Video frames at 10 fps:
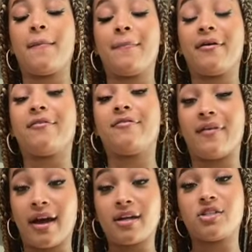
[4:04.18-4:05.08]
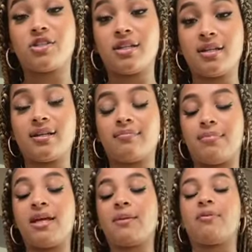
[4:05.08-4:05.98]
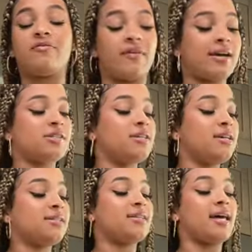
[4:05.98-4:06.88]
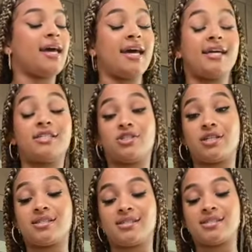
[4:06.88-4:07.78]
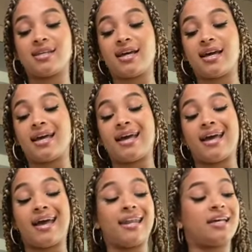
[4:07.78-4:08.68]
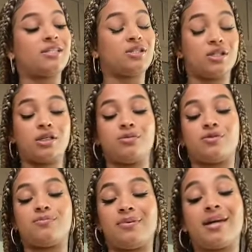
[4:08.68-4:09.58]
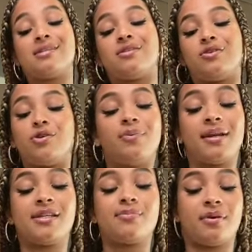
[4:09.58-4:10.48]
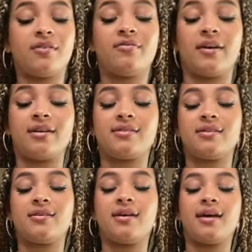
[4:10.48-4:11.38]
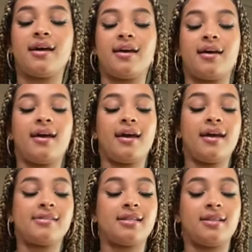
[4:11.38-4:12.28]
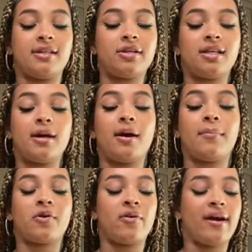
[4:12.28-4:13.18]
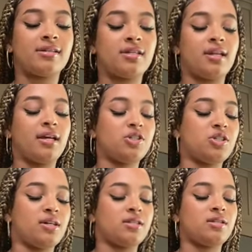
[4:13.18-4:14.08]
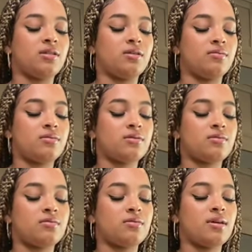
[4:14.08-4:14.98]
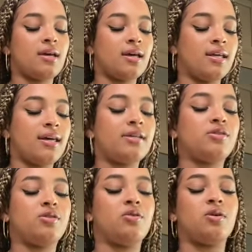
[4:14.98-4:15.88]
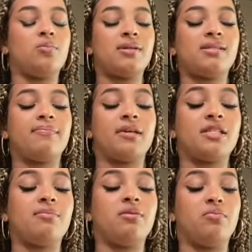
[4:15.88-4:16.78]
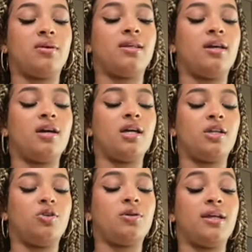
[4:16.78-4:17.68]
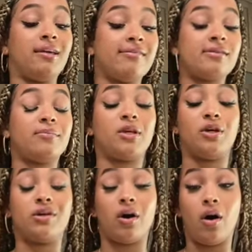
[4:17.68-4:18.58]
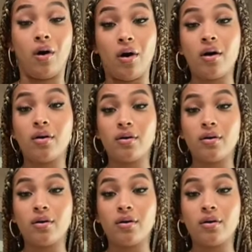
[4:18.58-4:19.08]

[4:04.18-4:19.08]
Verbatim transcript: perfection being a perfectionist is just an excuse because nobody's perfect. It's literally a procrastination excuse. Yes, you could want something to be really good and you can give something your all,